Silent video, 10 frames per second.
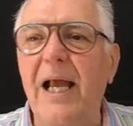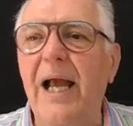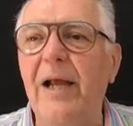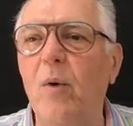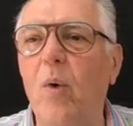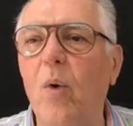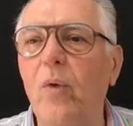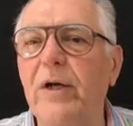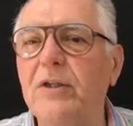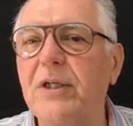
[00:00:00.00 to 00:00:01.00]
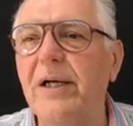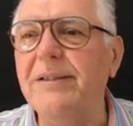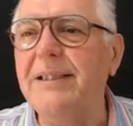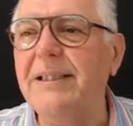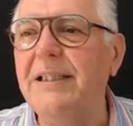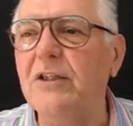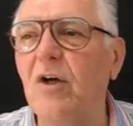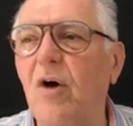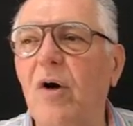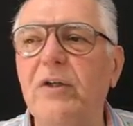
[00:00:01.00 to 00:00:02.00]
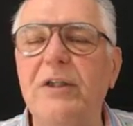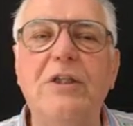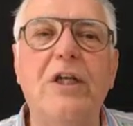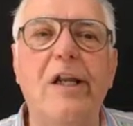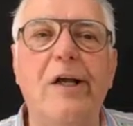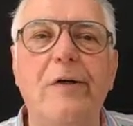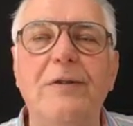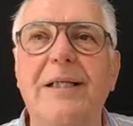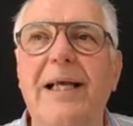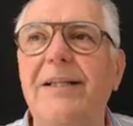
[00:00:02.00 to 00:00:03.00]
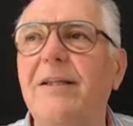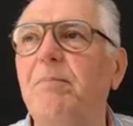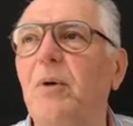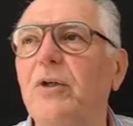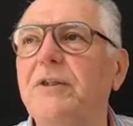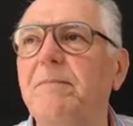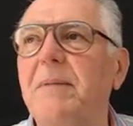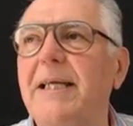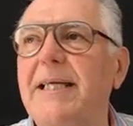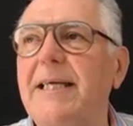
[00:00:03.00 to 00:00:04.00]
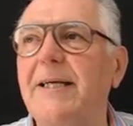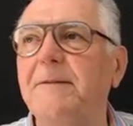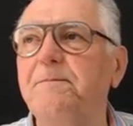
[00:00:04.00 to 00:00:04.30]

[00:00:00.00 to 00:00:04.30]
and all those kind of settings are disclosed at the bottom here.